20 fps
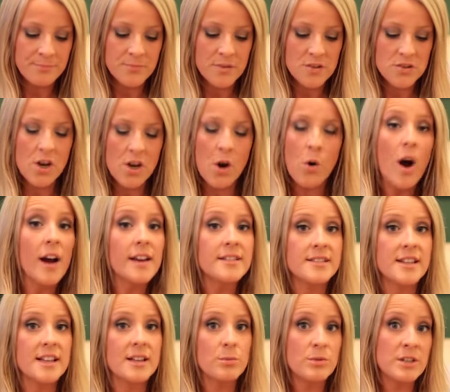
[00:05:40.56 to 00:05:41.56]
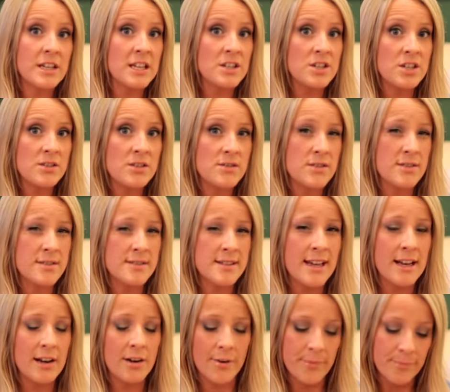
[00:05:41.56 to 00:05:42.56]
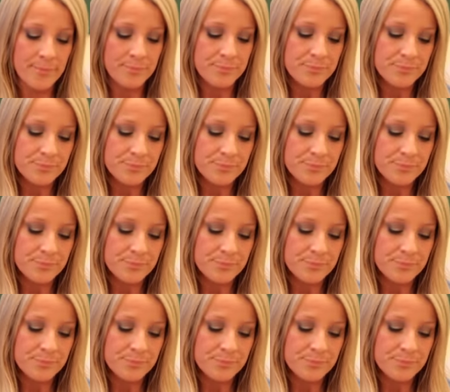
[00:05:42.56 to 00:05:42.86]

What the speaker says: So I still would need to use concealer.